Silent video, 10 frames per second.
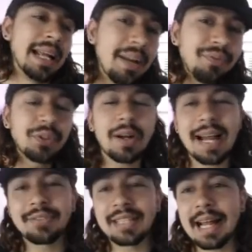If you don't
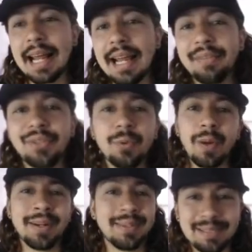have Salah, if you
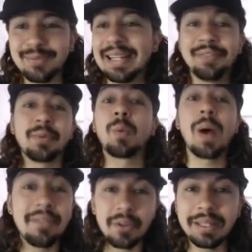really, for
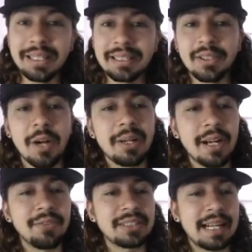whatever reason, don't want to
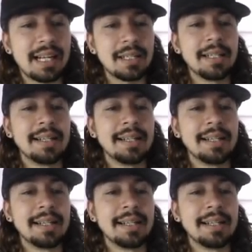go for Salah,